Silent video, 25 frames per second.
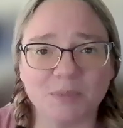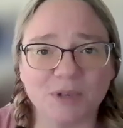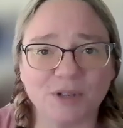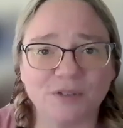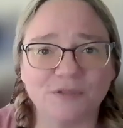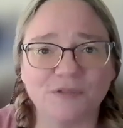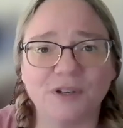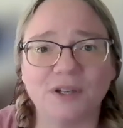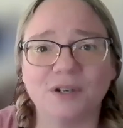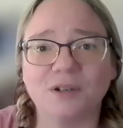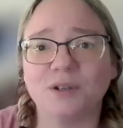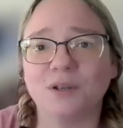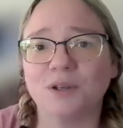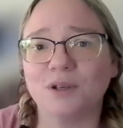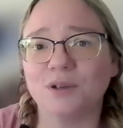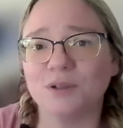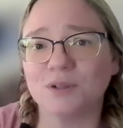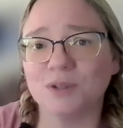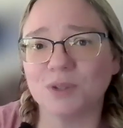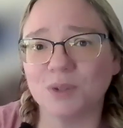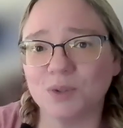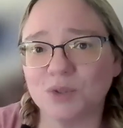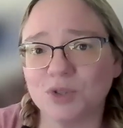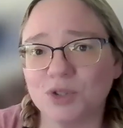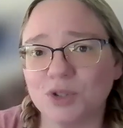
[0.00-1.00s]
email funnel,
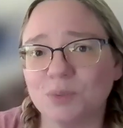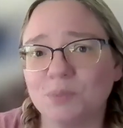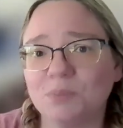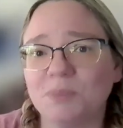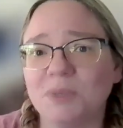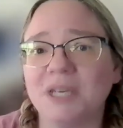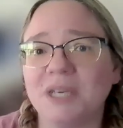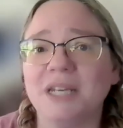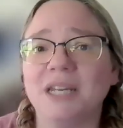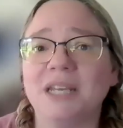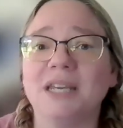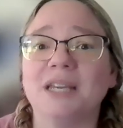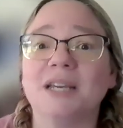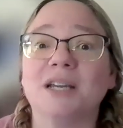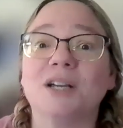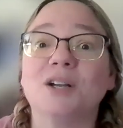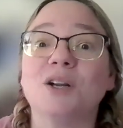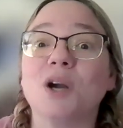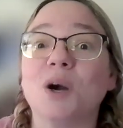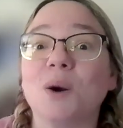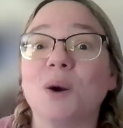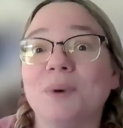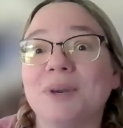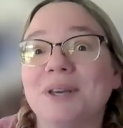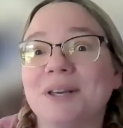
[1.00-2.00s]
your social media,
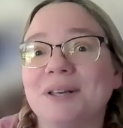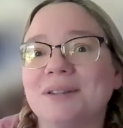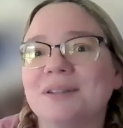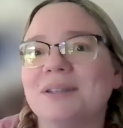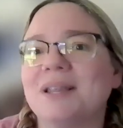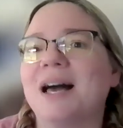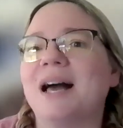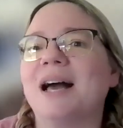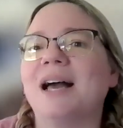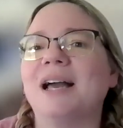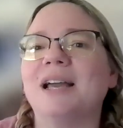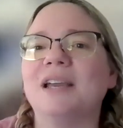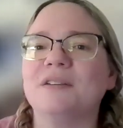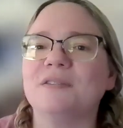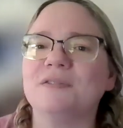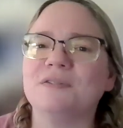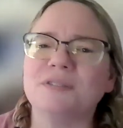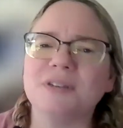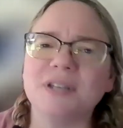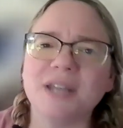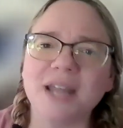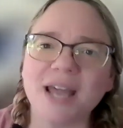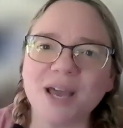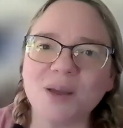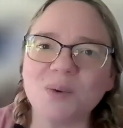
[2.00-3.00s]
going live,
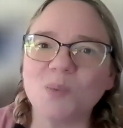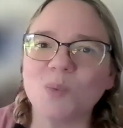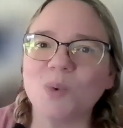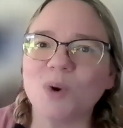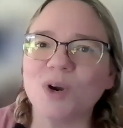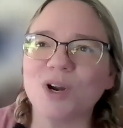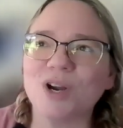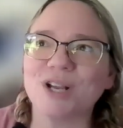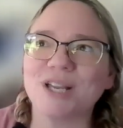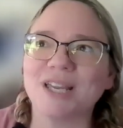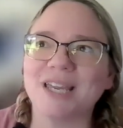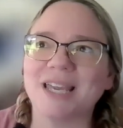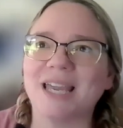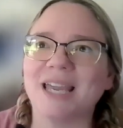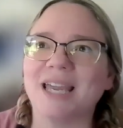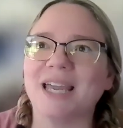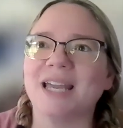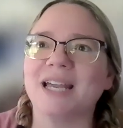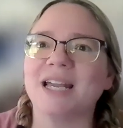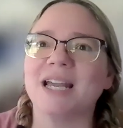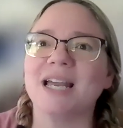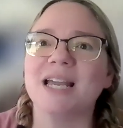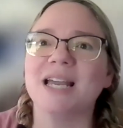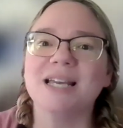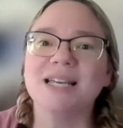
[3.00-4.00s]

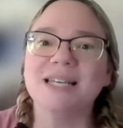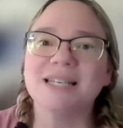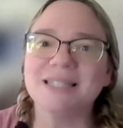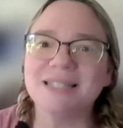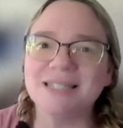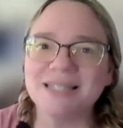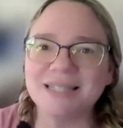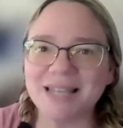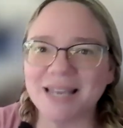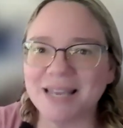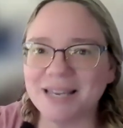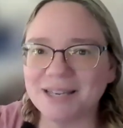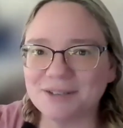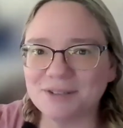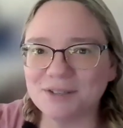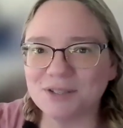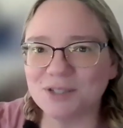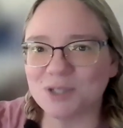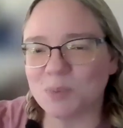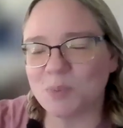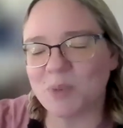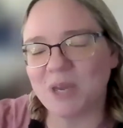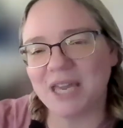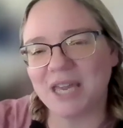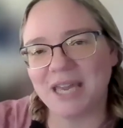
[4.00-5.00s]
networking,
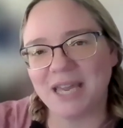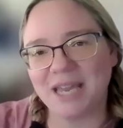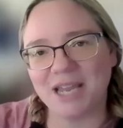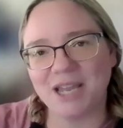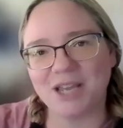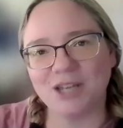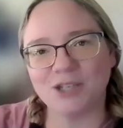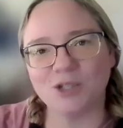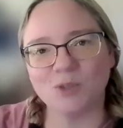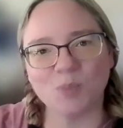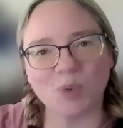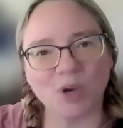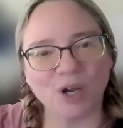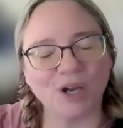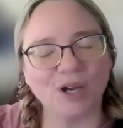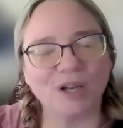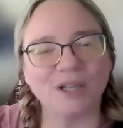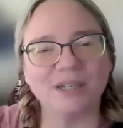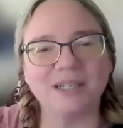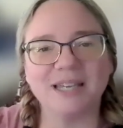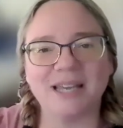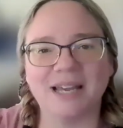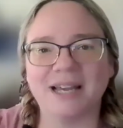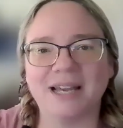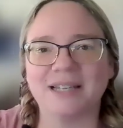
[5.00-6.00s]
sales page,
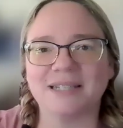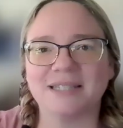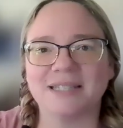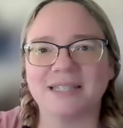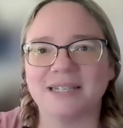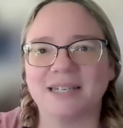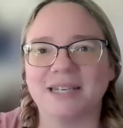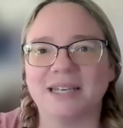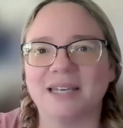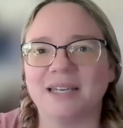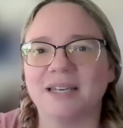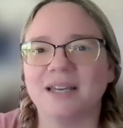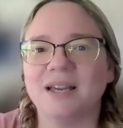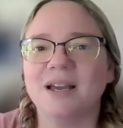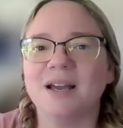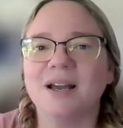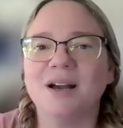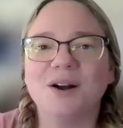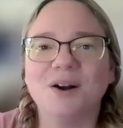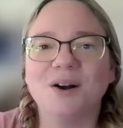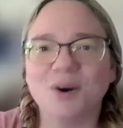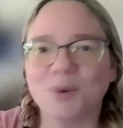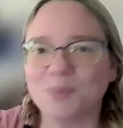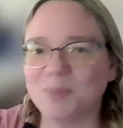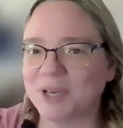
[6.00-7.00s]
podcasting.
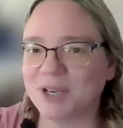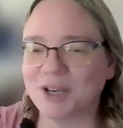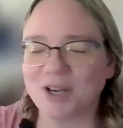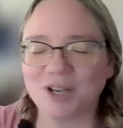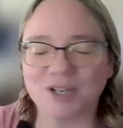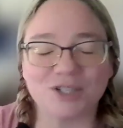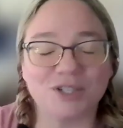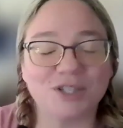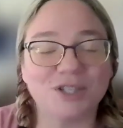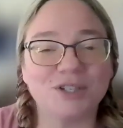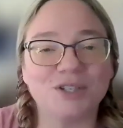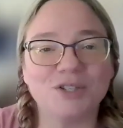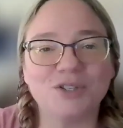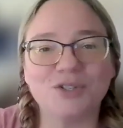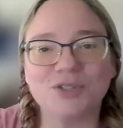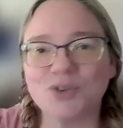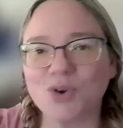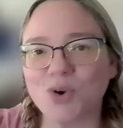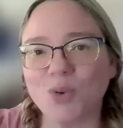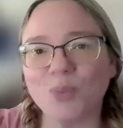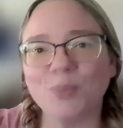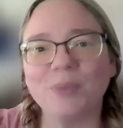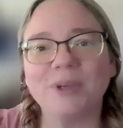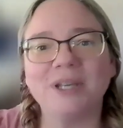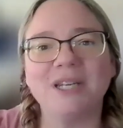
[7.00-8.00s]
Oh my gosh, there's
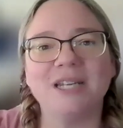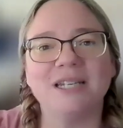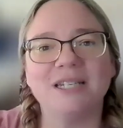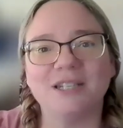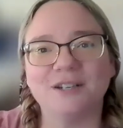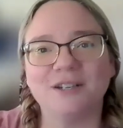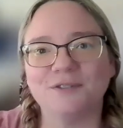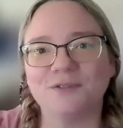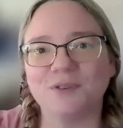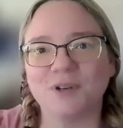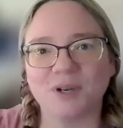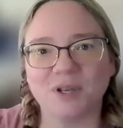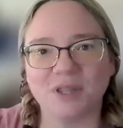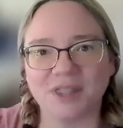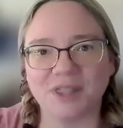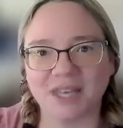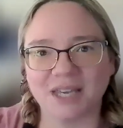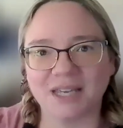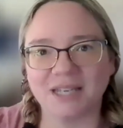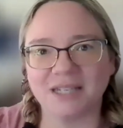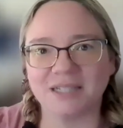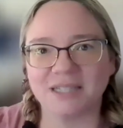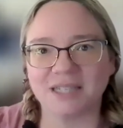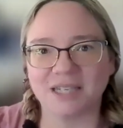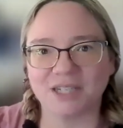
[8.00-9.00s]
so many different
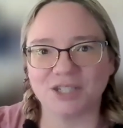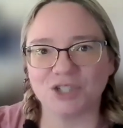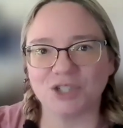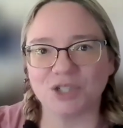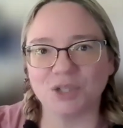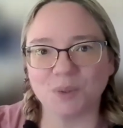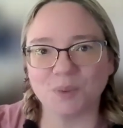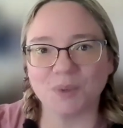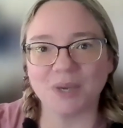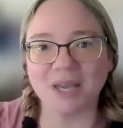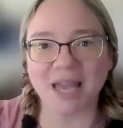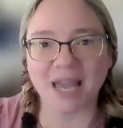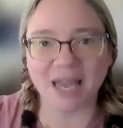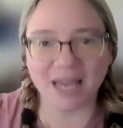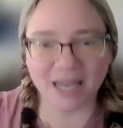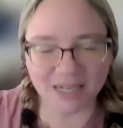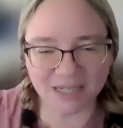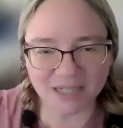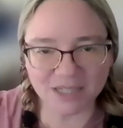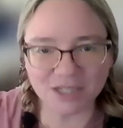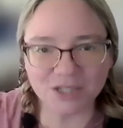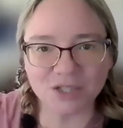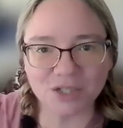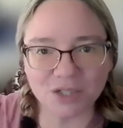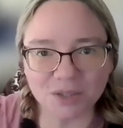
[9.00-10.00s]
things that you
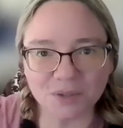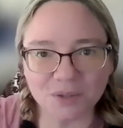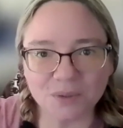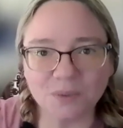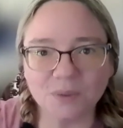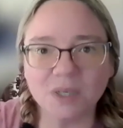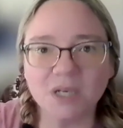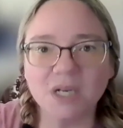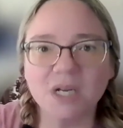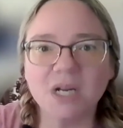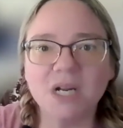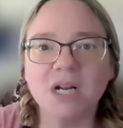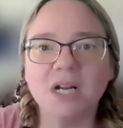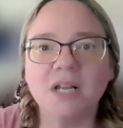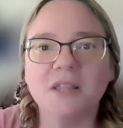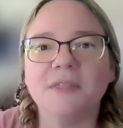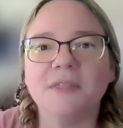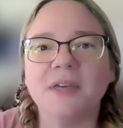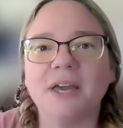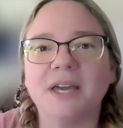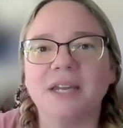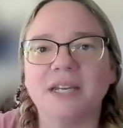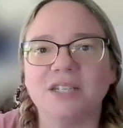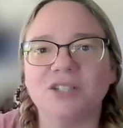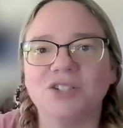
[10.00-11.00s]
can do
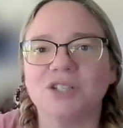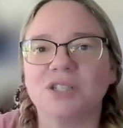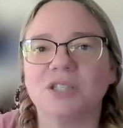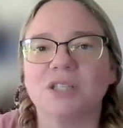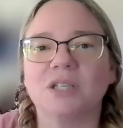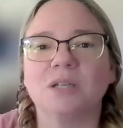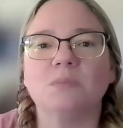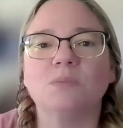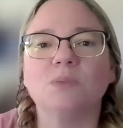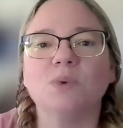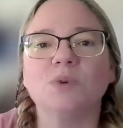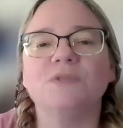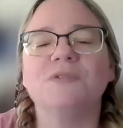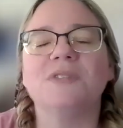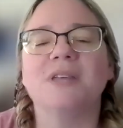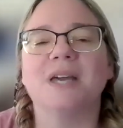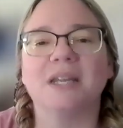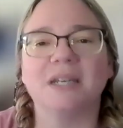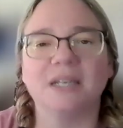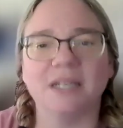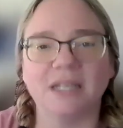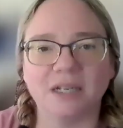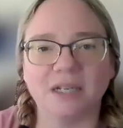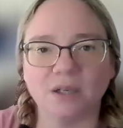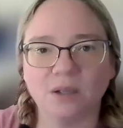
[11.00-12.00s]
that is just going to move
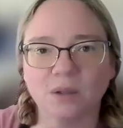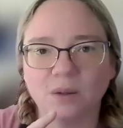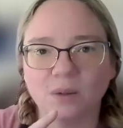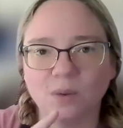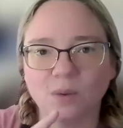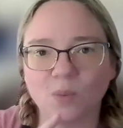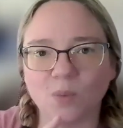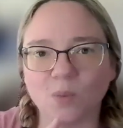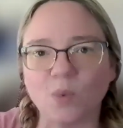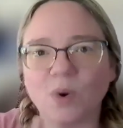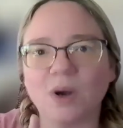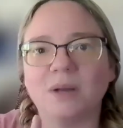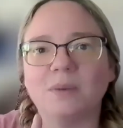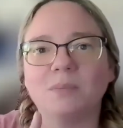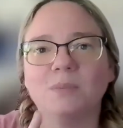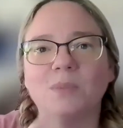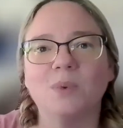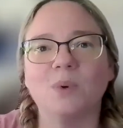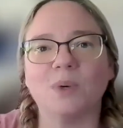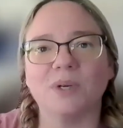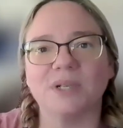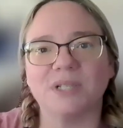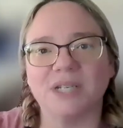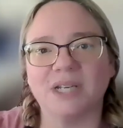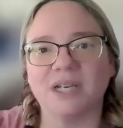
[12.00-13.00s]
that needle one
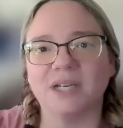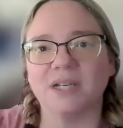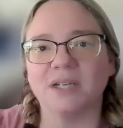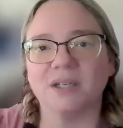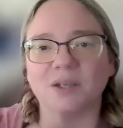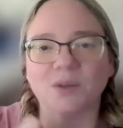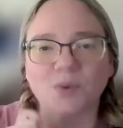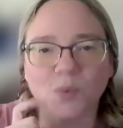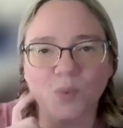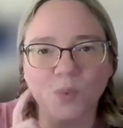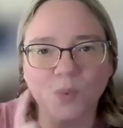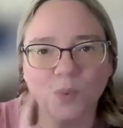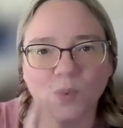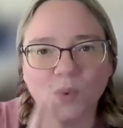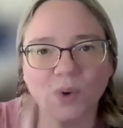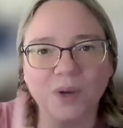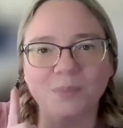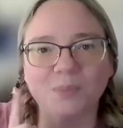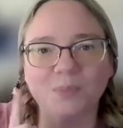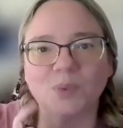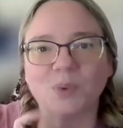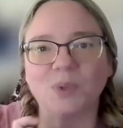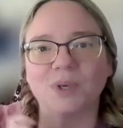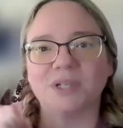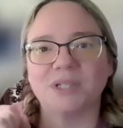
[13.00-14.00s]
more tick,
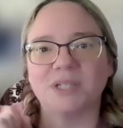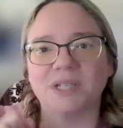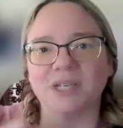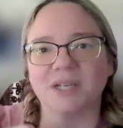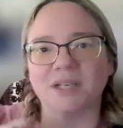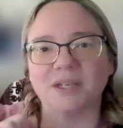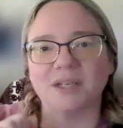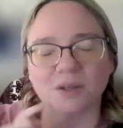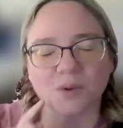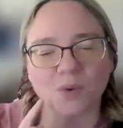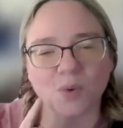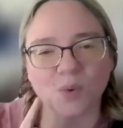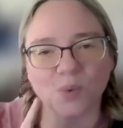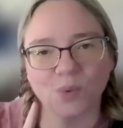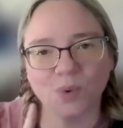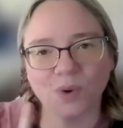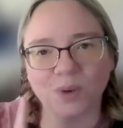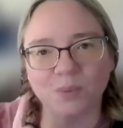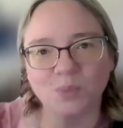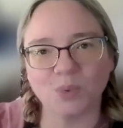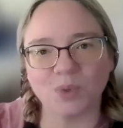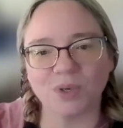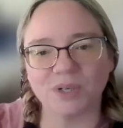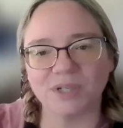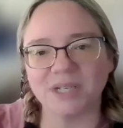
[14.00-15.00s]
one more tick,
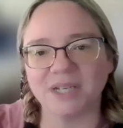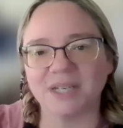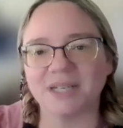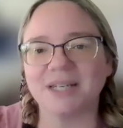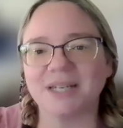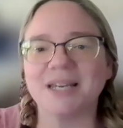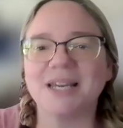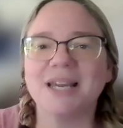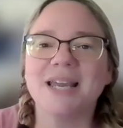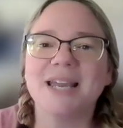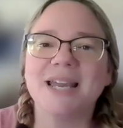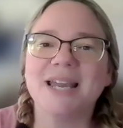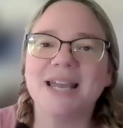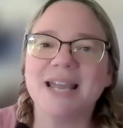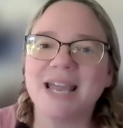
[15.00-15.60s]
one more tick.